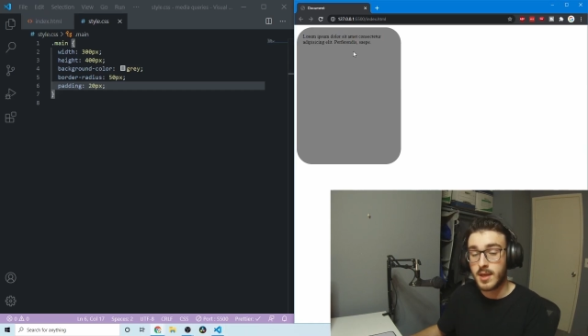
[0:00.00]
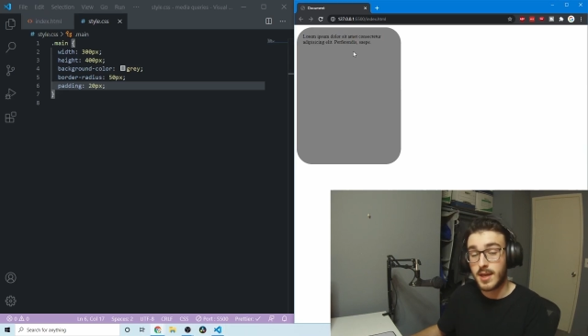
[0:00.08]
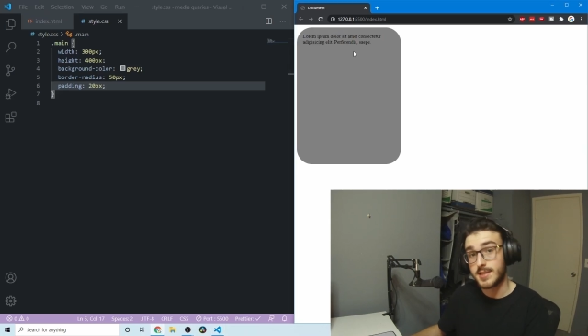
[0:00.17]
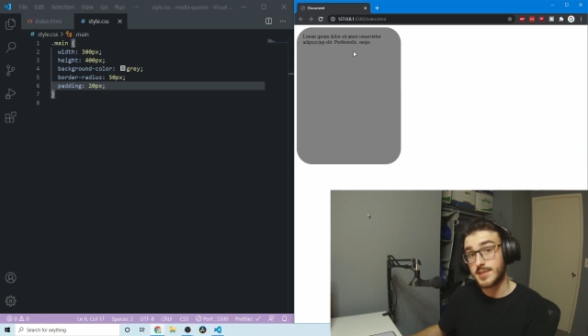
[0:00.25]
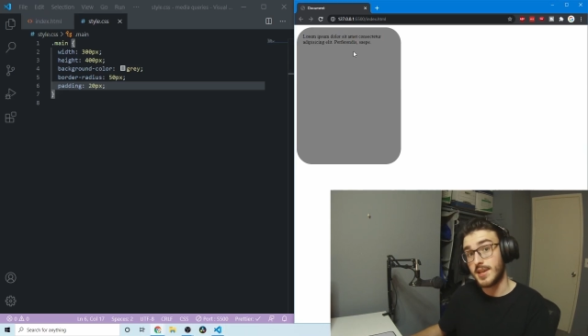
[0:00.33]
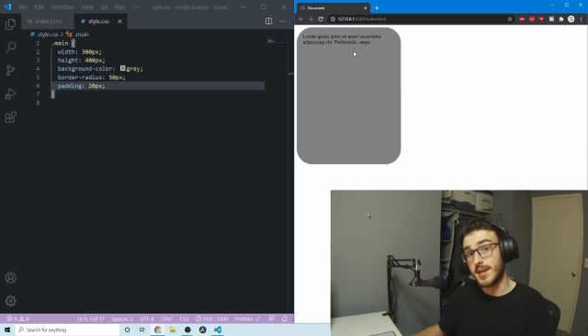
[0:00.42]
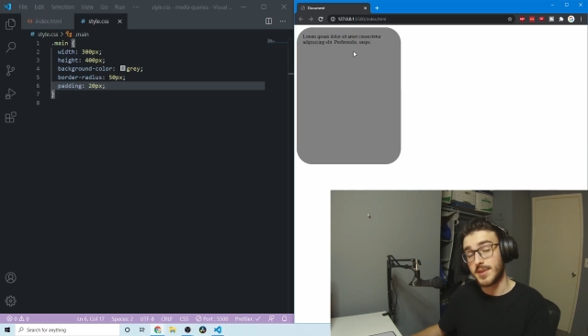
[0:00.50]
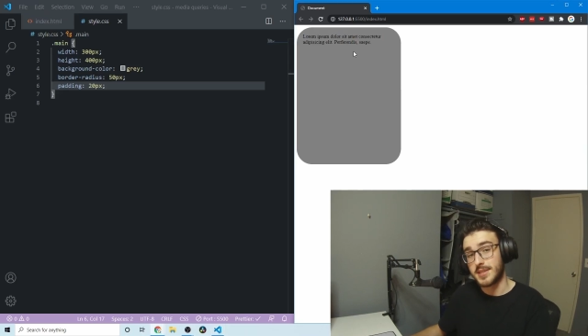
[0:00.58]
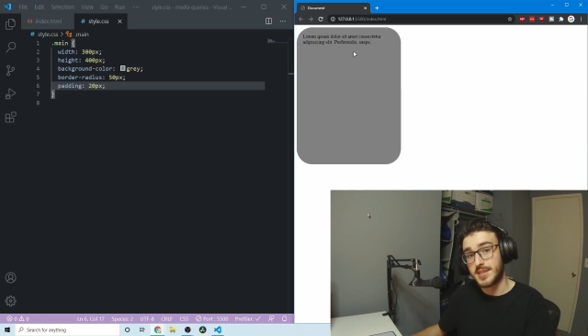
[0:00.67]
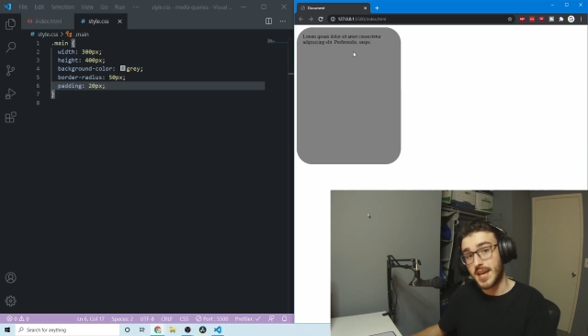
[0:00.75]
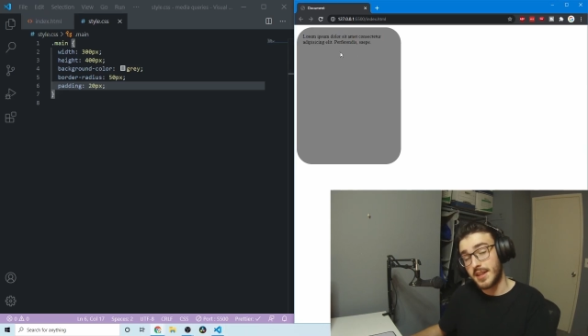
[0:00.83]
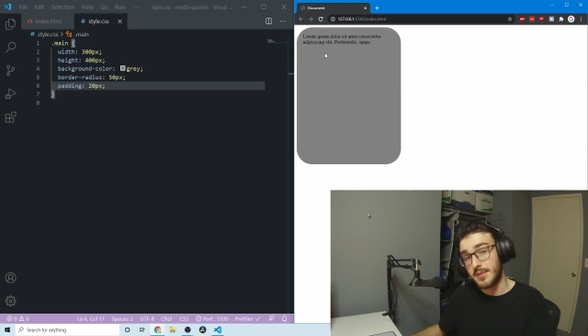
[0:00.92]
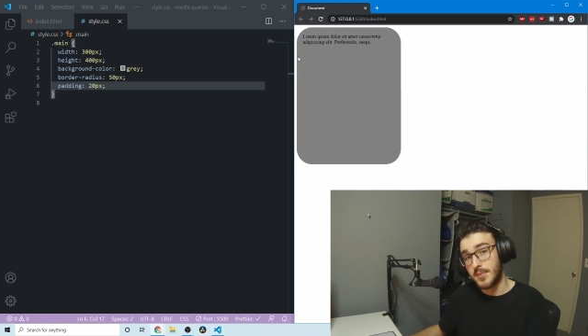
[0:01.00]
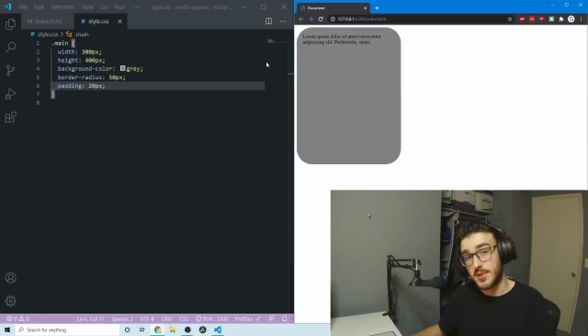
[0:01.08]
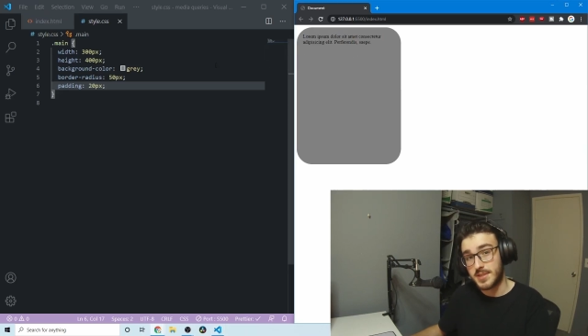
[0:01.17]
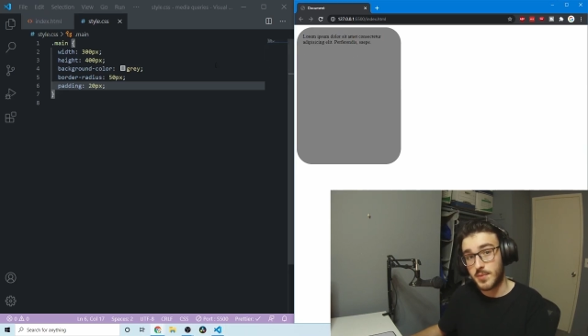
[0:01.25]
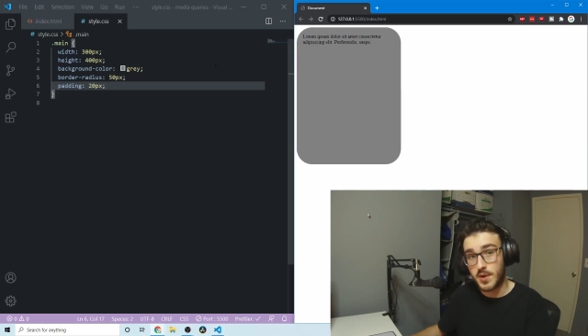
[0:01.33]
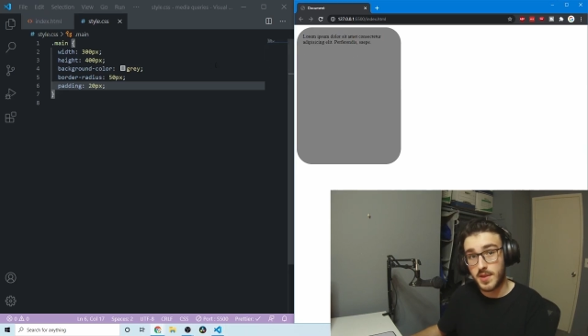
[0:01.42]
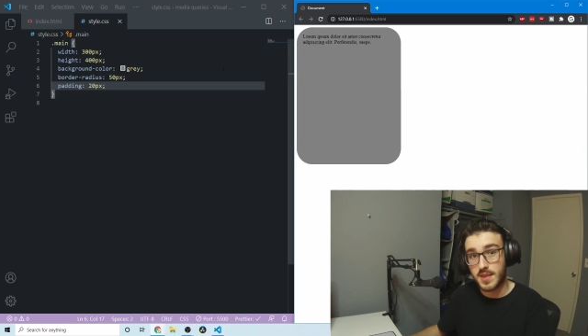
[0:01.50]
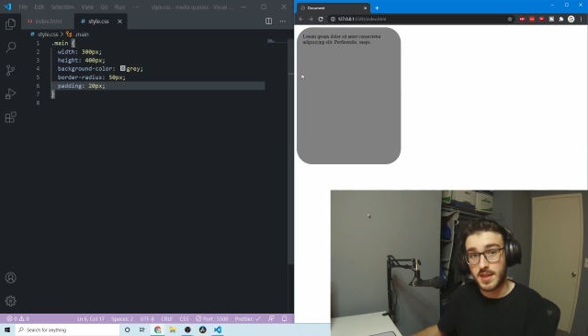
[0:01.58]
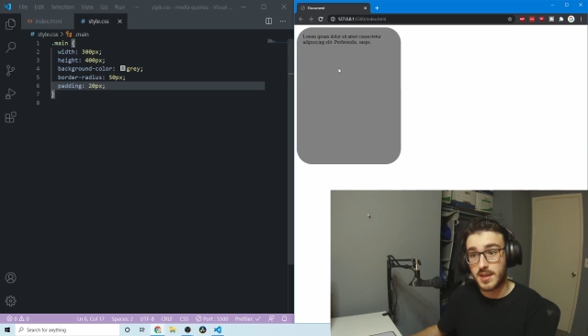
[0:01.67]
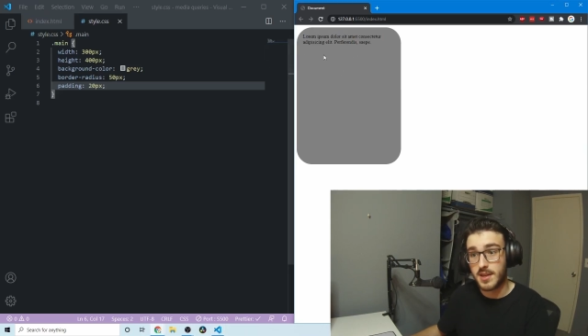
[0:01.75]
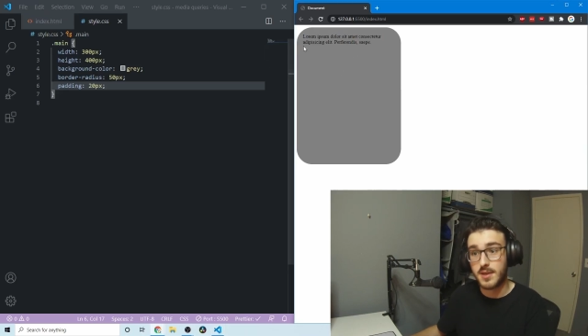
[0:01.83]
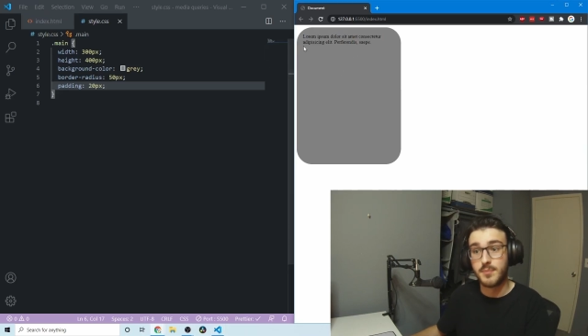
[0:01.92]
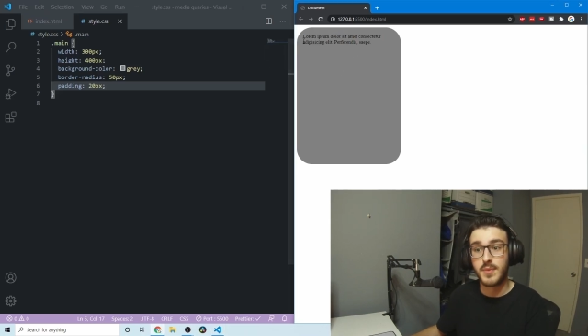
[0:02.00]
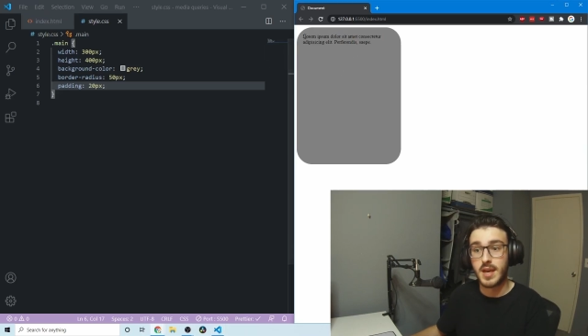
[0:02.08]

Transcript: Uh, so yeah, that's kind of the most important thing to know.